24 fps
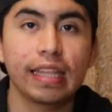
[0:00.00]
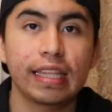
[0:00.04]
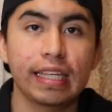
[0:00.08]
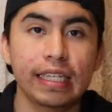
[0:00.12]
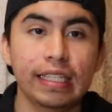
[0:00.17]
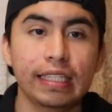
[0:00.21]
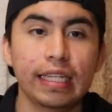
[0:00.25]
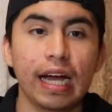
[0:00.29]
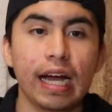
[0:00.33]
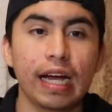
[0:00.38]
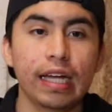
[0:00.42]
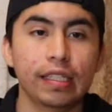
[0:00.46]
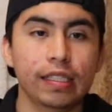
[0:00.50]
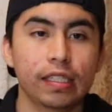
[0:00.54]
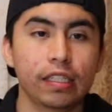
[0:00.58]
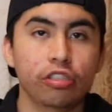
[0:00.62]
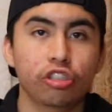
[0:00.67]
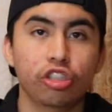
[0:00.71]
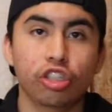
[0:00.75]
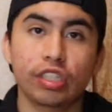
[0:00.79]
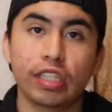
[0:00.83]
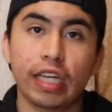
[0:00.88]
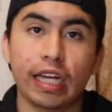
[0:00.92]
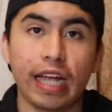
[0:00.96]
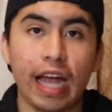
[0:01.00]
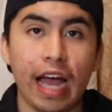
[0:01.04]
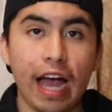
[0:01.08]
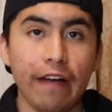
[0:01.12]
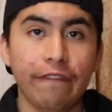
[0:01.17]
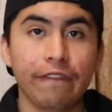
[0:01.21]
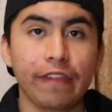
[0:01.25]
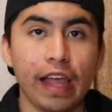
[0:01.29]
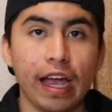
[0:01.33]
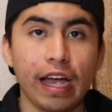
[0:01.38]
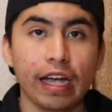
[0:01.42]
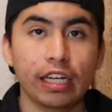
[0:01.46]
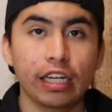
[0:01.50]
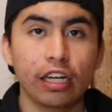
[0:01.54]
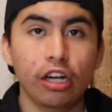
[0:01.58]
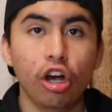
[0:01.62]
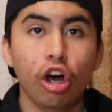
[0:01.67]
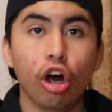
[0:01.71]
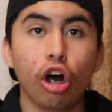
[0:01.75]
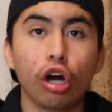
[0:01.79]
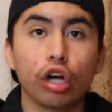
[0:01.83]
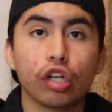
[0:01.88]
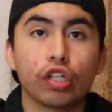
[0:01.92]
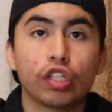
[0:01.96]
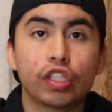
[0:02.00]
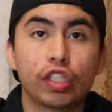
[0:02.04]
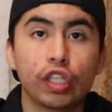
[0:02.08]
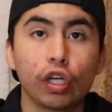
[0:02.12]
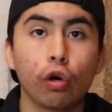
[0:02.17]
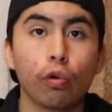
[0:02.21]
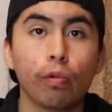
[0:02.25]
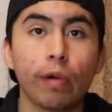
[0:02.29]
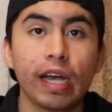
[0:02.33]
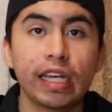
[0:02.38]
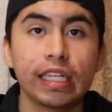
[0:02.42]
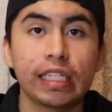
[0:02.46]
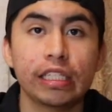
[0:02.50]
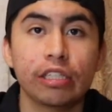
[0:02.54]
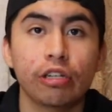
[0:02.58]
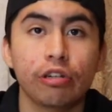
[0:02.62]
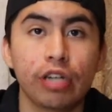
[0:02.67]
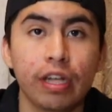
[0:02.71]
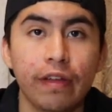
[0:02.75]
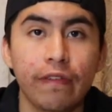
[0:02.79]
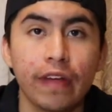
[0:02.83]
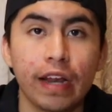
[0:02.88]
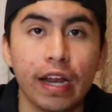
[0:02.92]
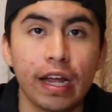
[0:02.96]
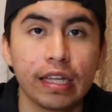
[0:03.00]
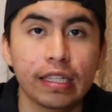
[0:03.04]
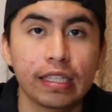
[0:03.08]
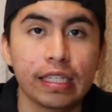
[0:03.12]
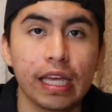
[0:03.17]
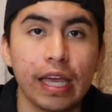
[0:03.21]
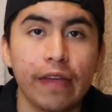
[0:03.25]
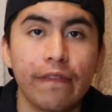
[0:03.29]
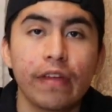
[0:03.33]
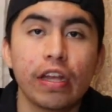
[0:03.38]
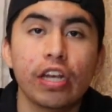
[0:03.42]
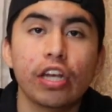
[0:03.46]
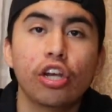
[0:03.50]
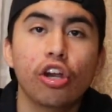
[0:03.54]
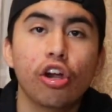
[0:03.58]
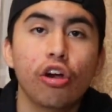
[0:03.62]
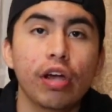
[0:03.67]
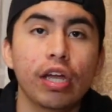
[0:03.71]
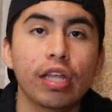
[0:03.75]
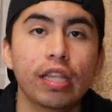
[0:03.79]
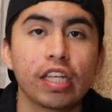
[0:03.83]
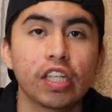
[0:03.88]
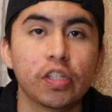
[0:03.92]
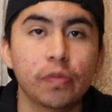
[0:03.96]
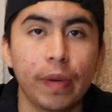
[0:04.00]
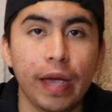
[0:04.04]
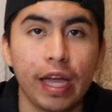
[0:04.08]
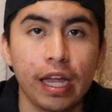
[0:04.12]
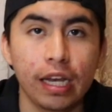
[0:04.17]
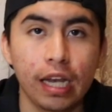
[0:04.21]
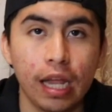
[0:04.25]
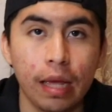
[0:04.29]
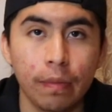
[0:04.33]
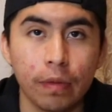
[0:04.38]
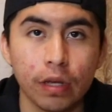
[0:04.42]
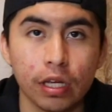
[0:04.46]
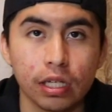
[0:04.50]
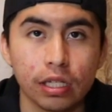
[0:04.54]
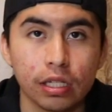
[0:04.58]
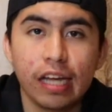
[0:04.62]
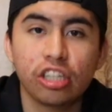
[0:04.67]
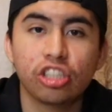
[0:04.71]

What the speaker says: These guys, just like Aflac, are still raising their dividends even during this pandemic.